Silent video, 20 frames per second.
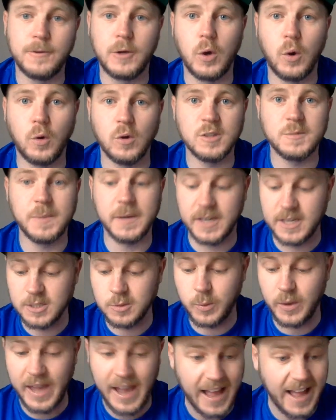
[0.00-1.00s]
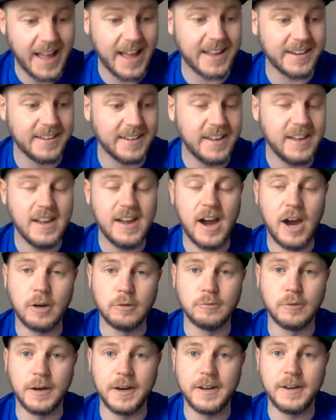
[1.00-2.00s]
course, because we had a
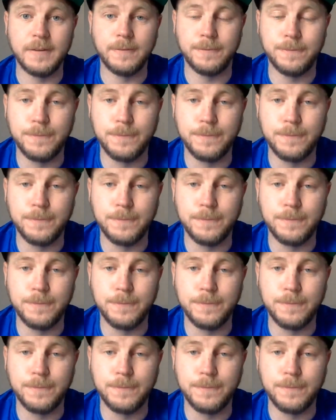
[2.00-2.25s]
run-in of